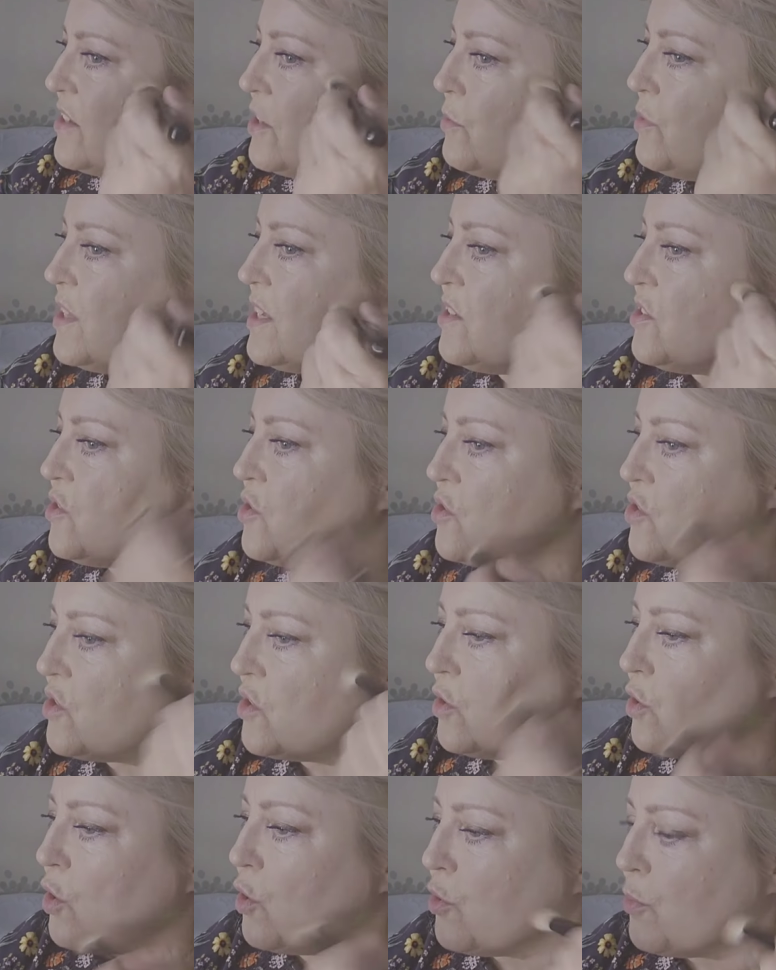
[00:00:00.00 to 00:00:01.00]
So this
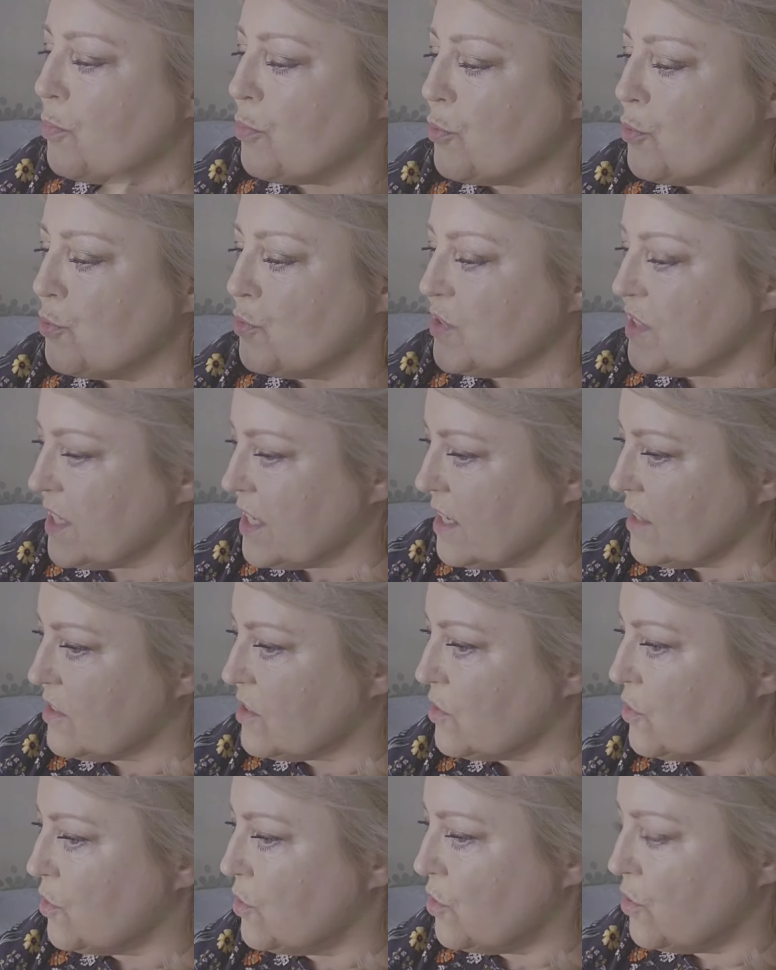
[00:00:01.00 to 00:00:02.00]
doesn't look bruisey
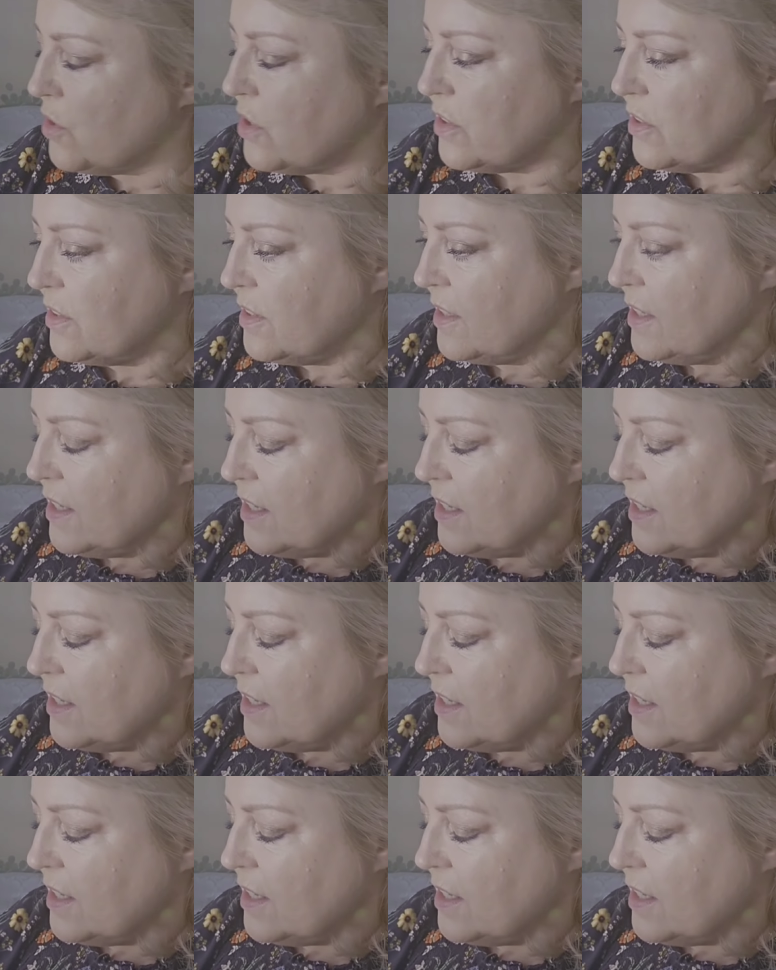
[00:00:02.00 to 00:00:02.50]
at all.